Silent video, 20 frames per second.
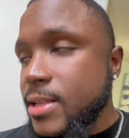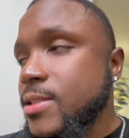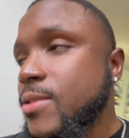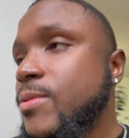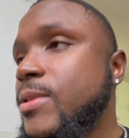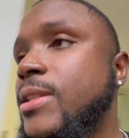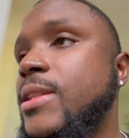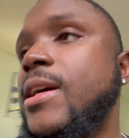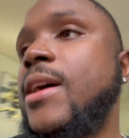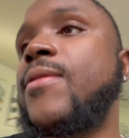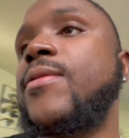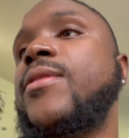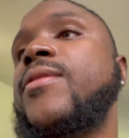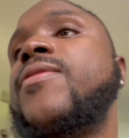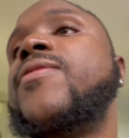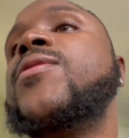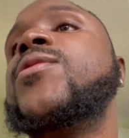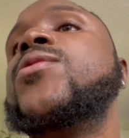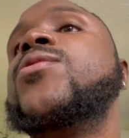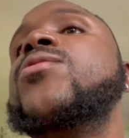So we done with the
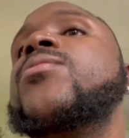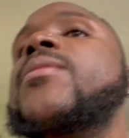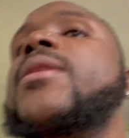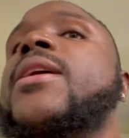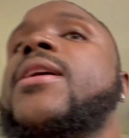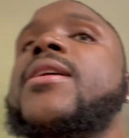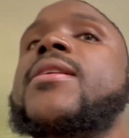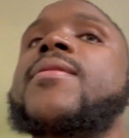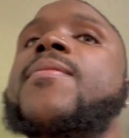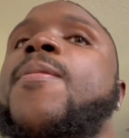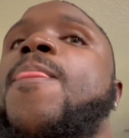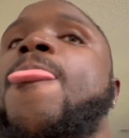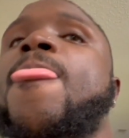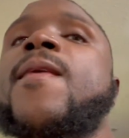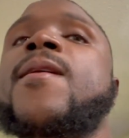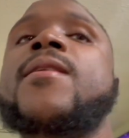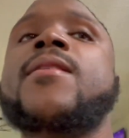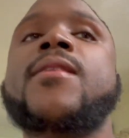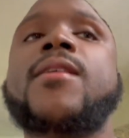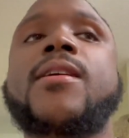food, man. I
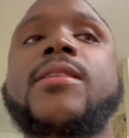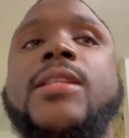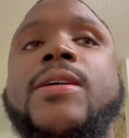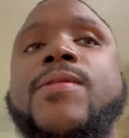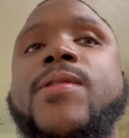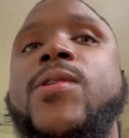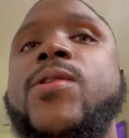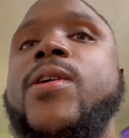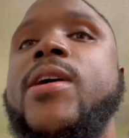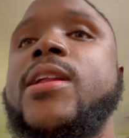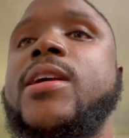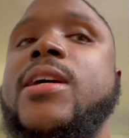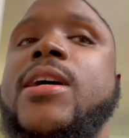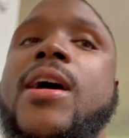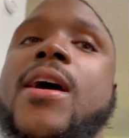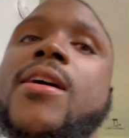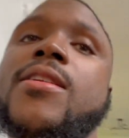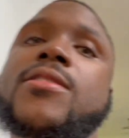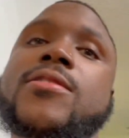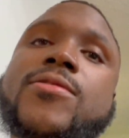think we'll go ahead and
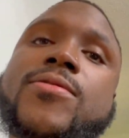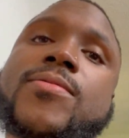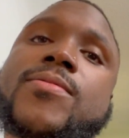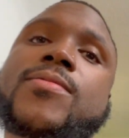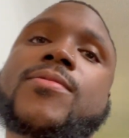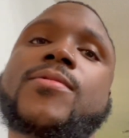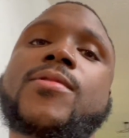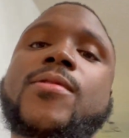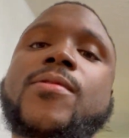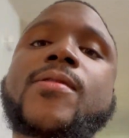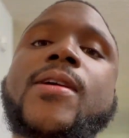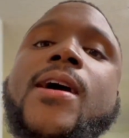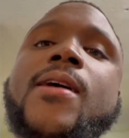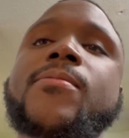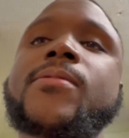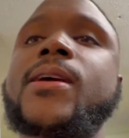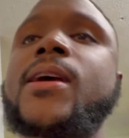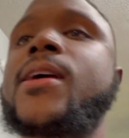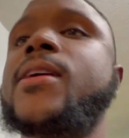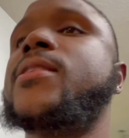call this one a
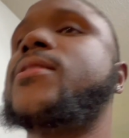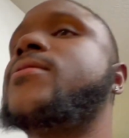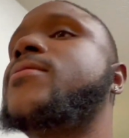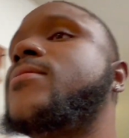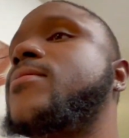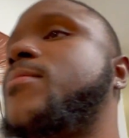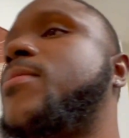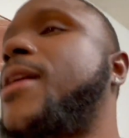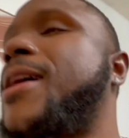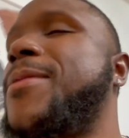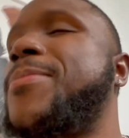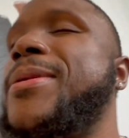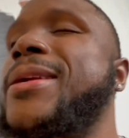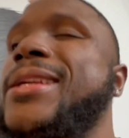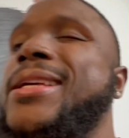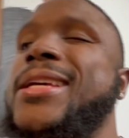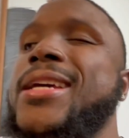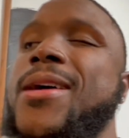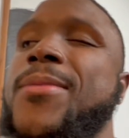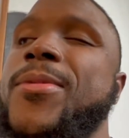wrap, gang. Probably
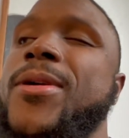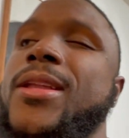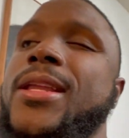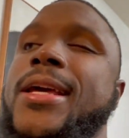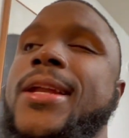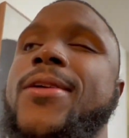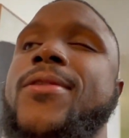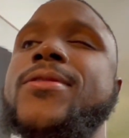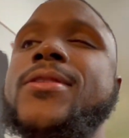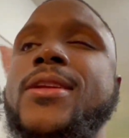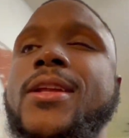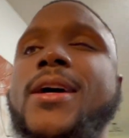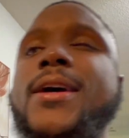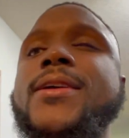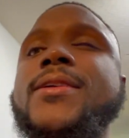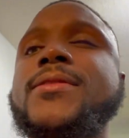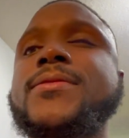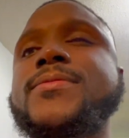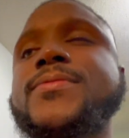pick the camera up later on tonight.